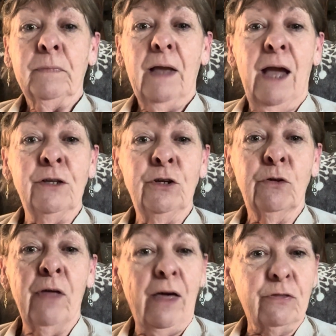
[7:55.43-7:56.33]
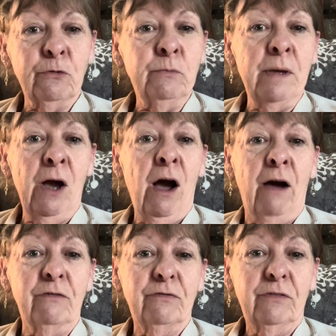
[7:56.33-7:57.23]
And you know, that threw me
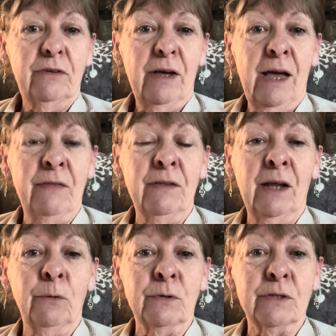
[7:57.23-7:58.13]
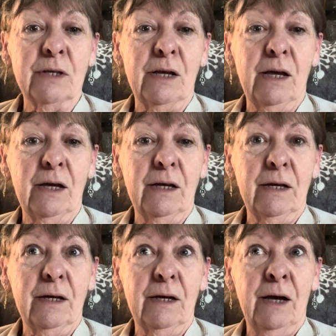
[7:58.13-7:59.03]
off. And then I was
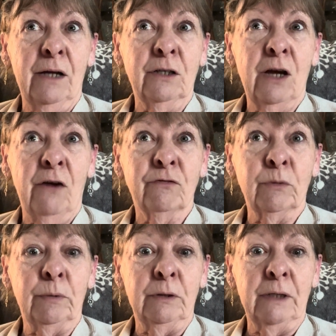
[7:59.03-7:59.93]
uncomfortable